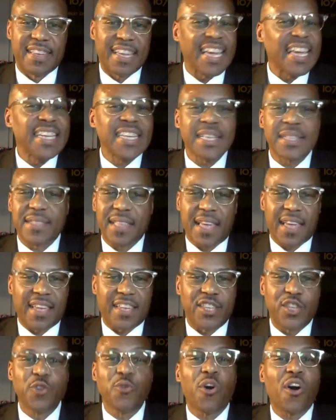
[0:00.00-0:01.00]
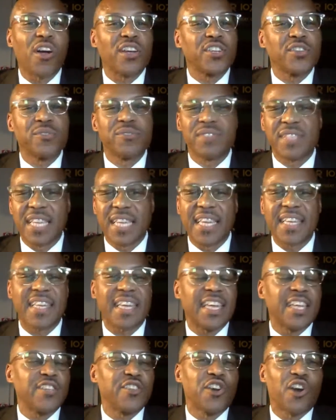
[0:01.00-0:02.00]
Anything. You are unique
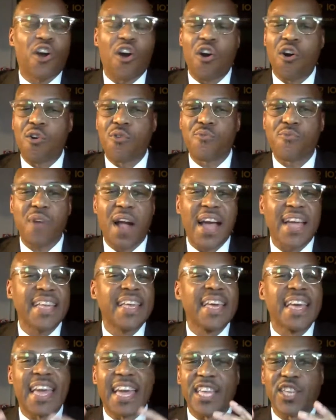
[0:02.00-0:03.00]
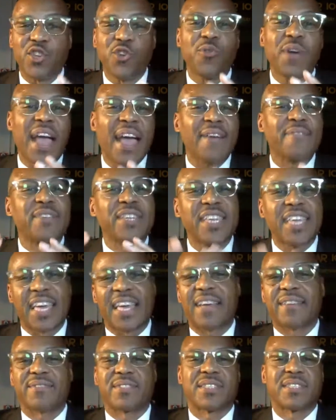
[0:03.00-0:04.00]
in your own right, and you have
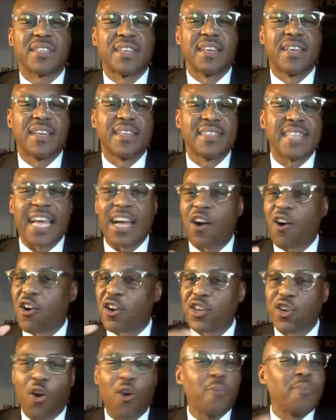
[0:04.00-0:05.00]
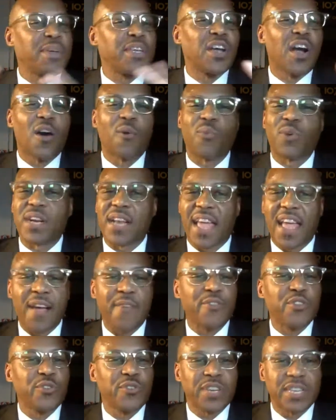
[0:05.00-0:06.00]
gifts that are go beyond
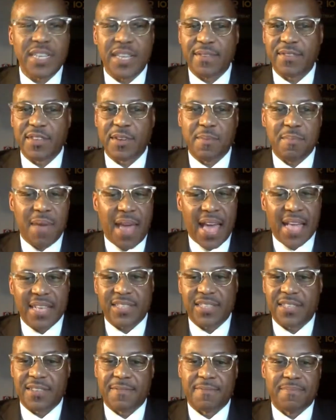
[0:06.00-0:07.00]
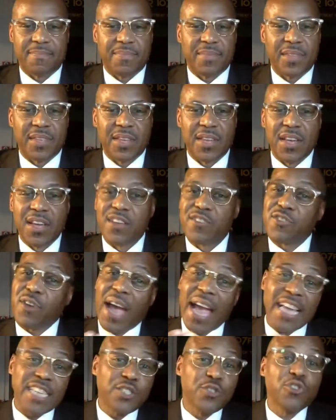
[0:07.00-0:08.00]
whatever you can even imagine. So
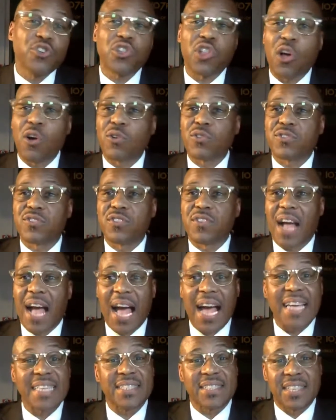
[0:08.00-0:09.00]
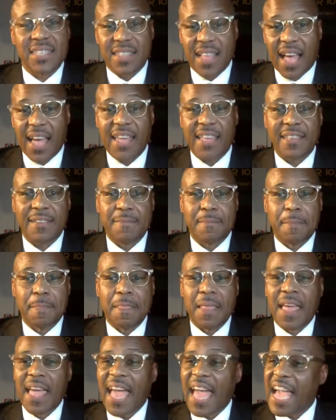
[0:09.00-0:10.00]
as you close your eyes tonight,
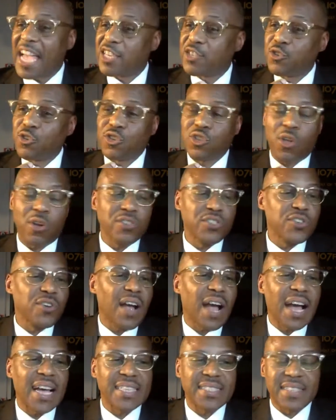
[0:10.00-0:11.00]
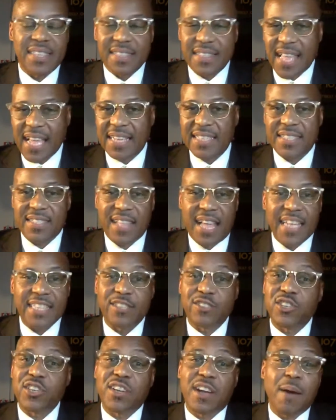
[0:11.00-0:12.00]
as you close your eyes the next night,
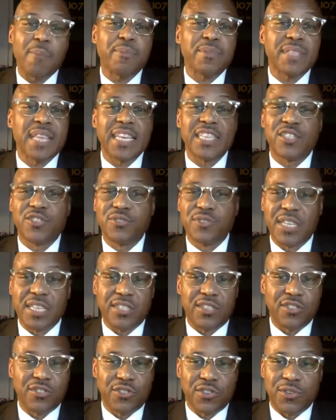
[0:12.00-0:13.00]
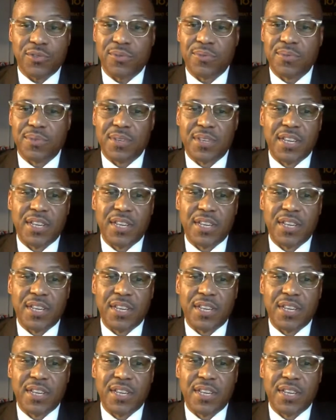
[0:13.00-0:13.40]
there's a couple things you need to do.